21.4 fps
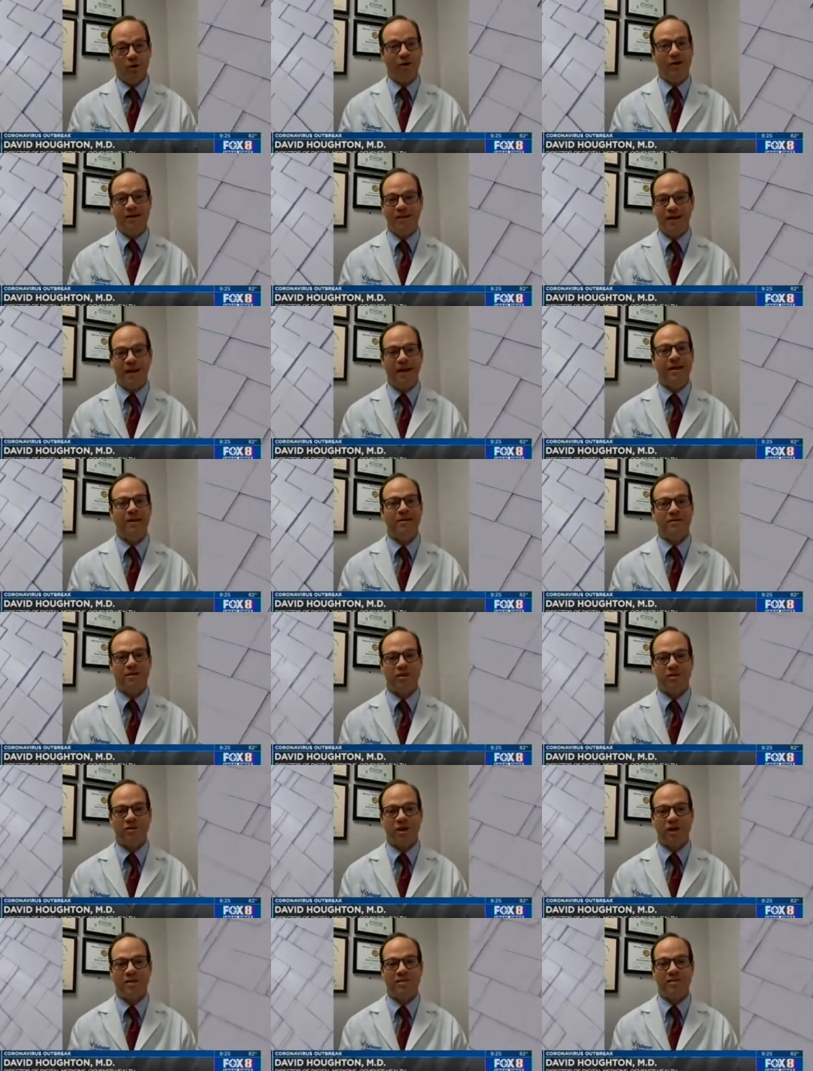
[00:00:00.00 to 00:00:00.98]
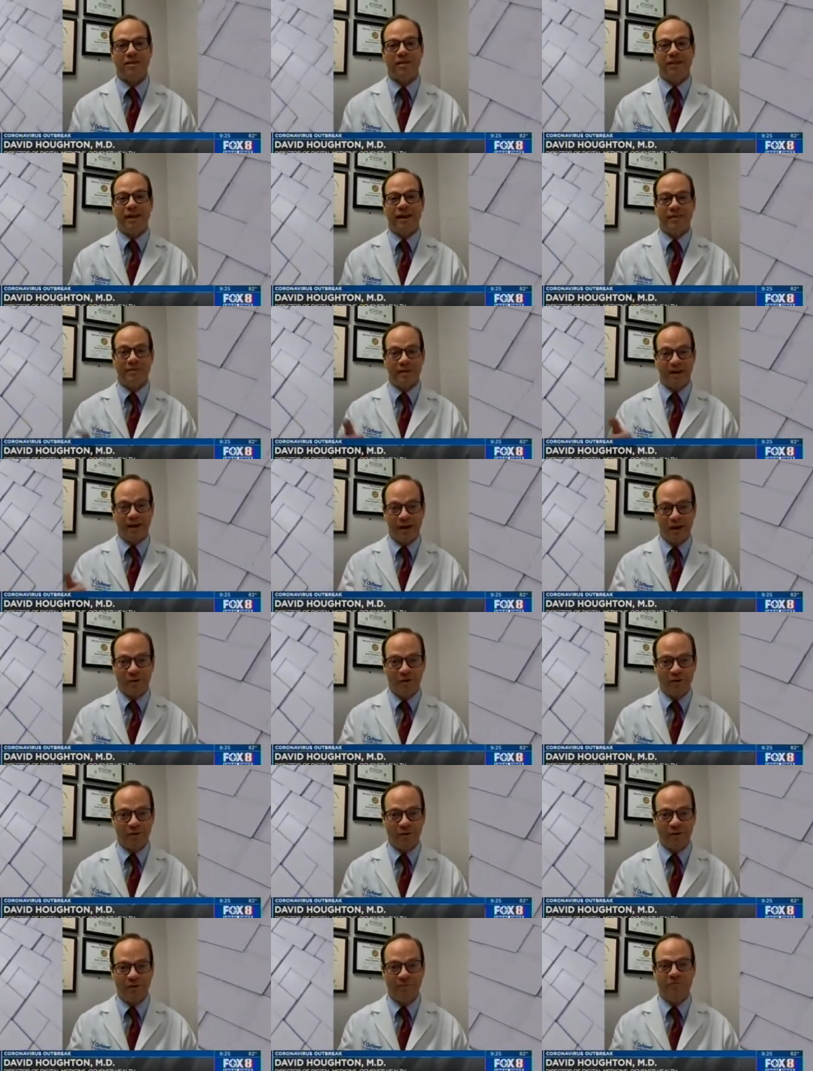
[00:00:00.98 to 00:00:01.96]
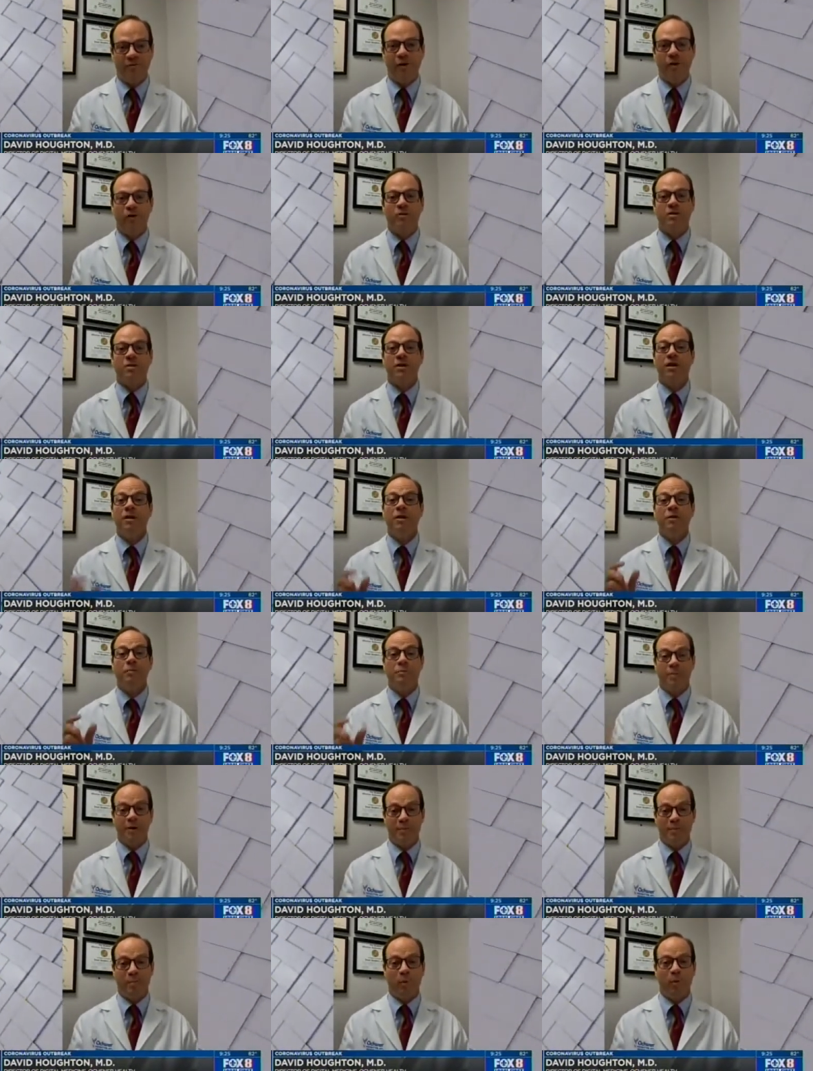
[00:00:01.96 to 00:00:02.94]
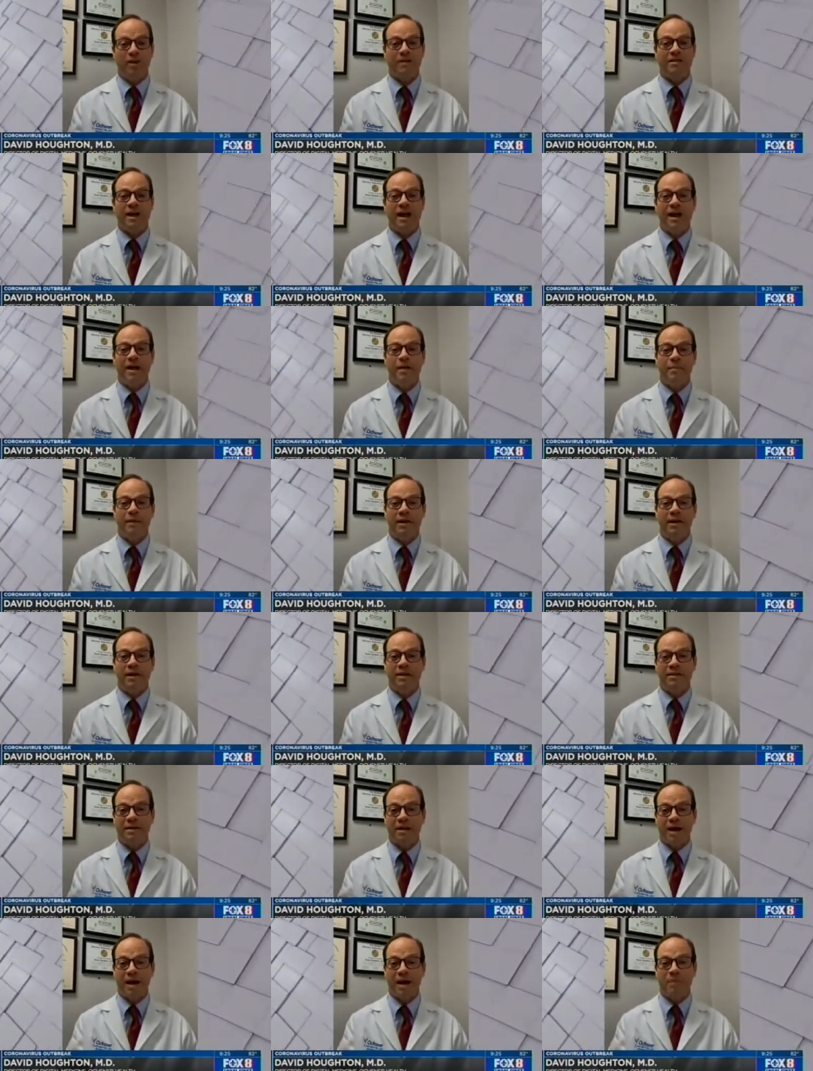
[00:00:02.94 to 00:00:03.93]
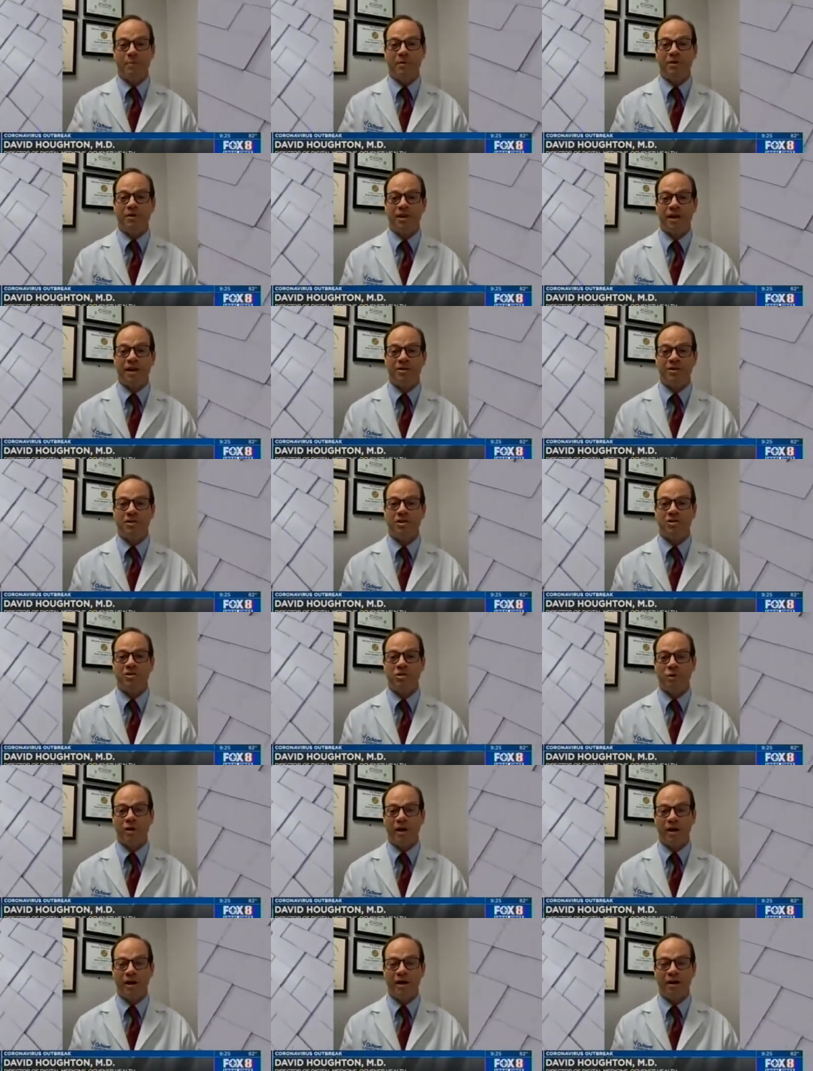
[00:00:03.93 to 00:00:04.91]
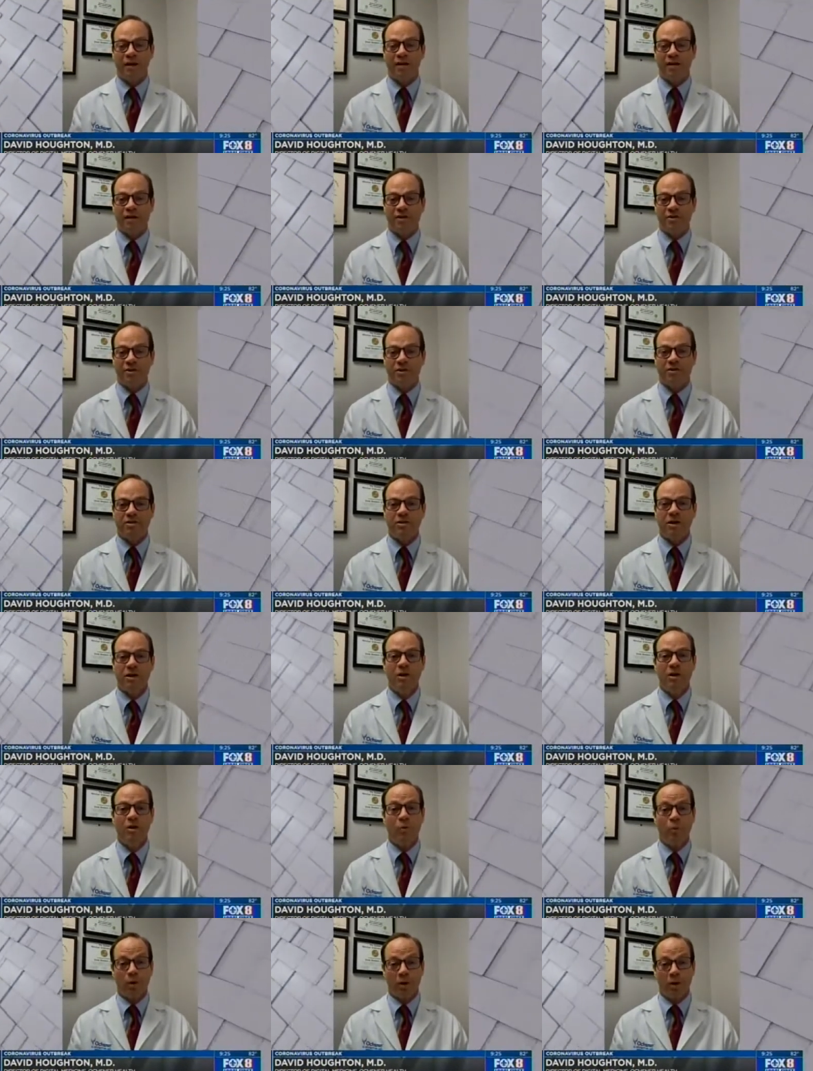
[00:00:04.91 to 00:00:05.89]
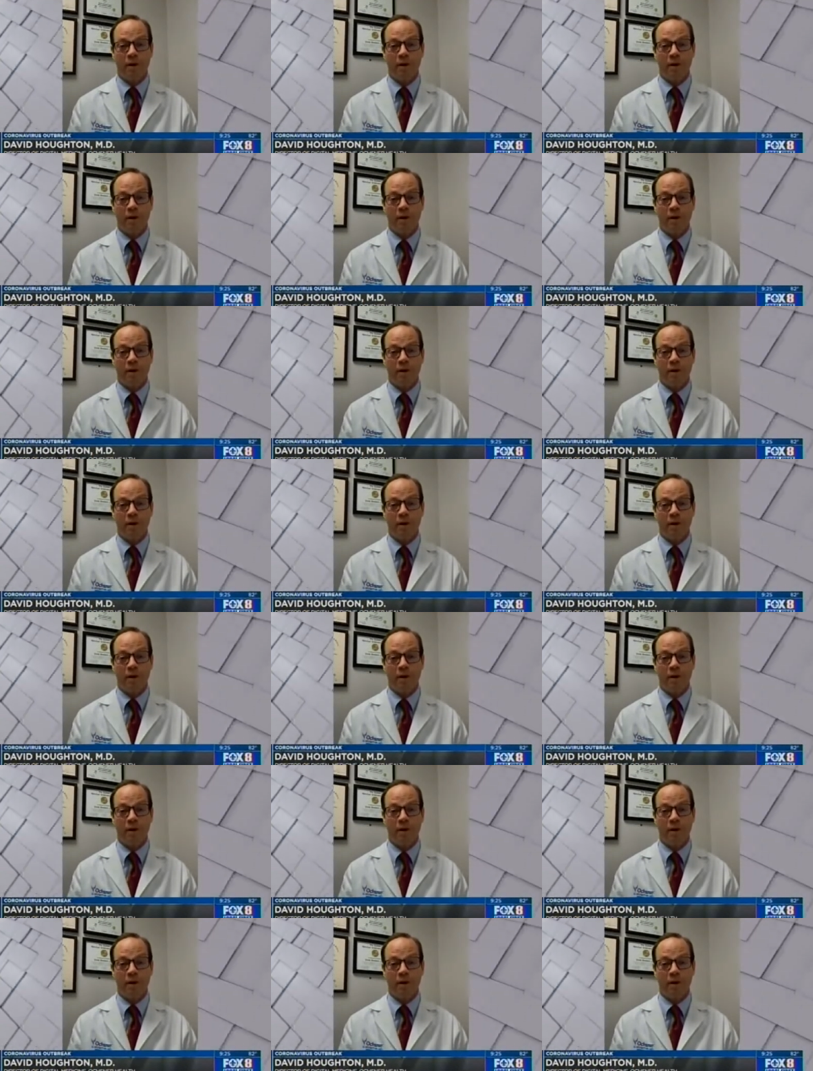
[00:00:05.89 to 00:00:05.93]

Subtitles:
The early data suggested that the elderly folks, people with diabetes and hypertension as chronic conditions,